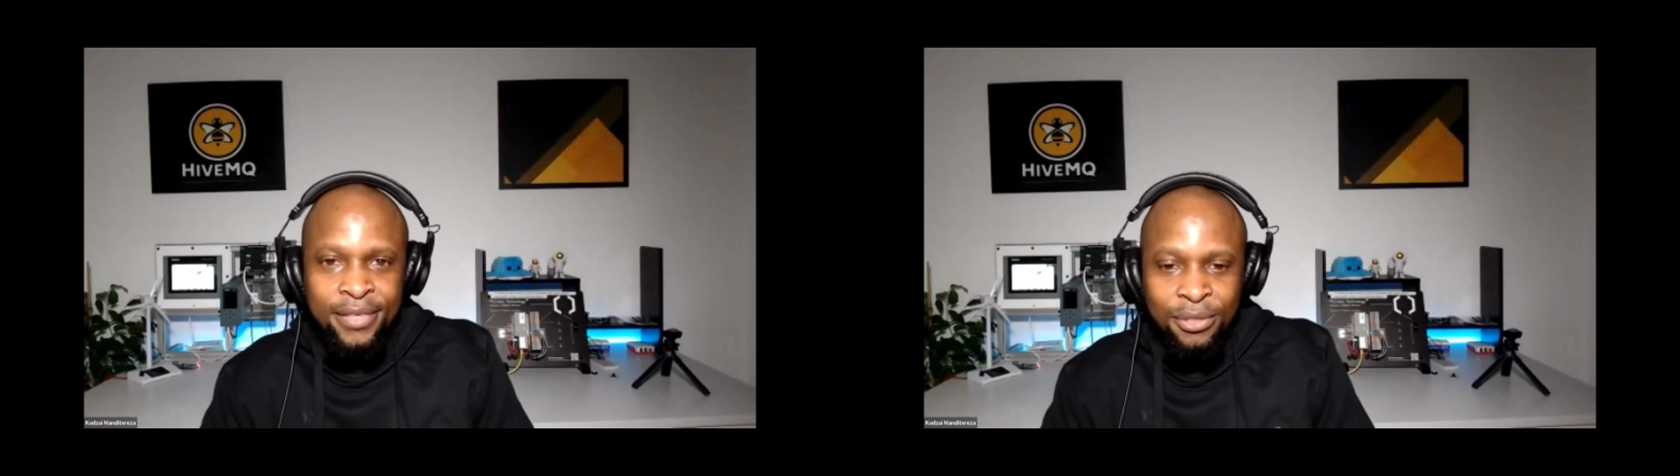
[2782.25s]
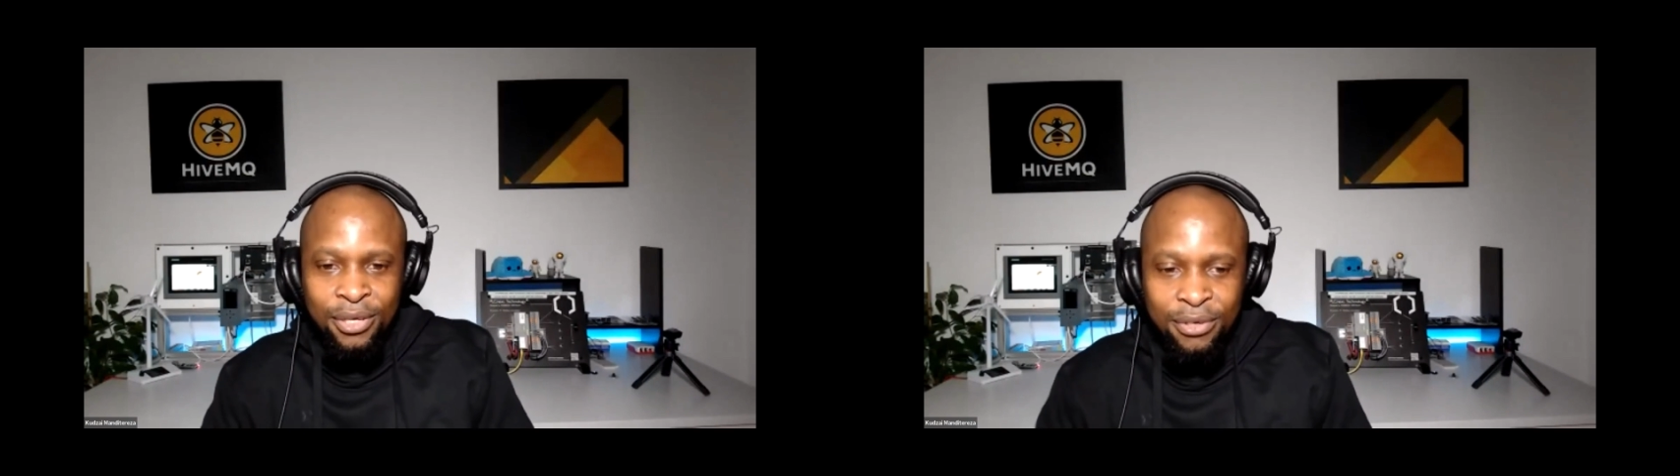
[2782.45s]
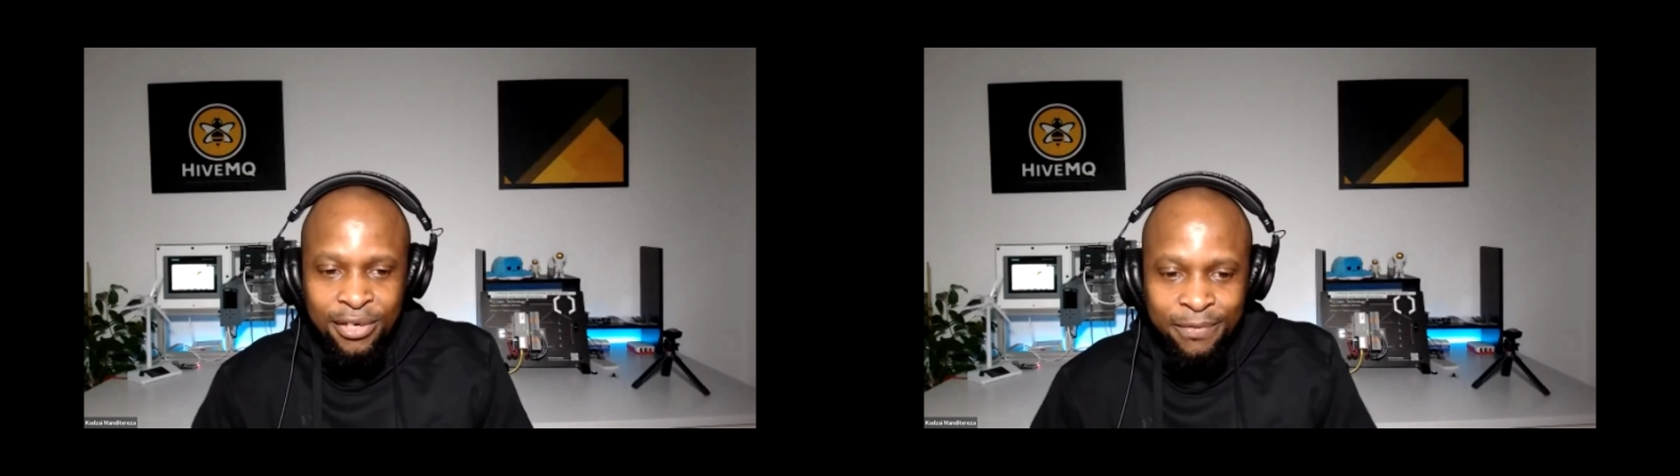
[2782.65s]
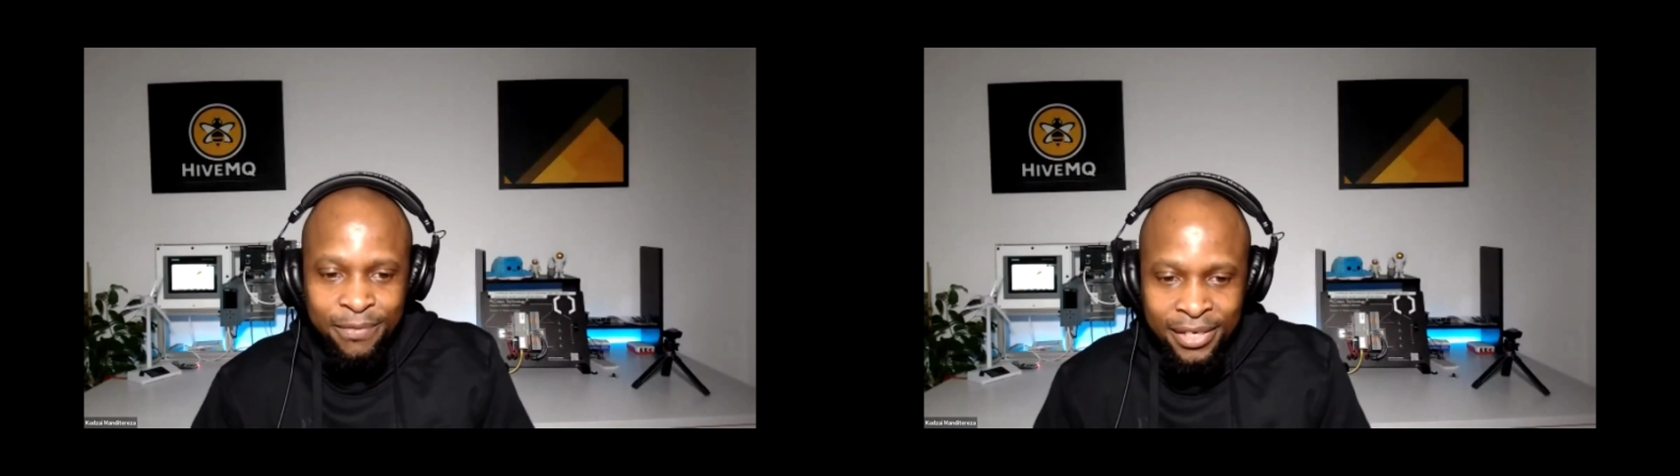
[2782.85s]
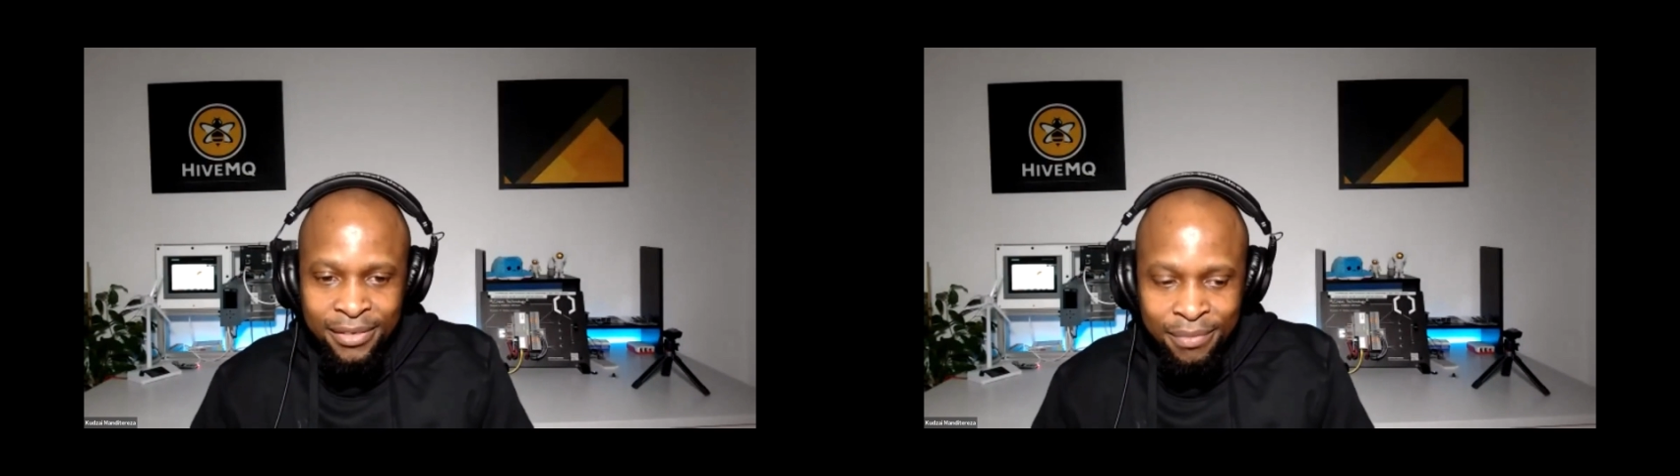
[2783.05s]
So I don't know
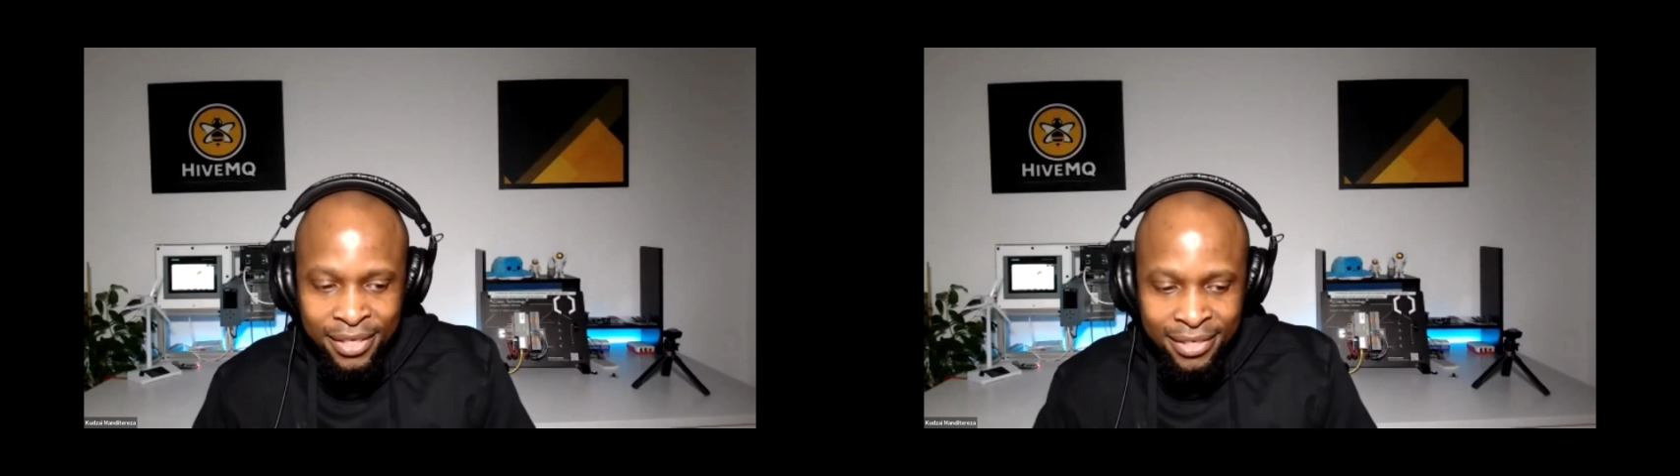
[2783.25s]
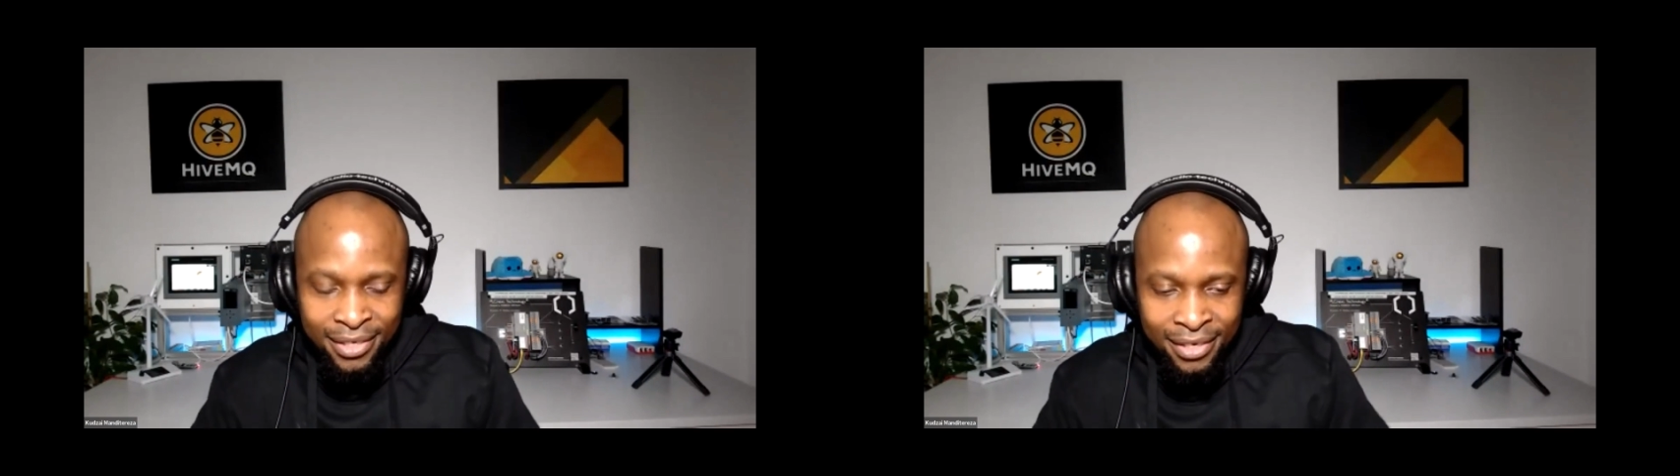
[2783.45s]
if that makes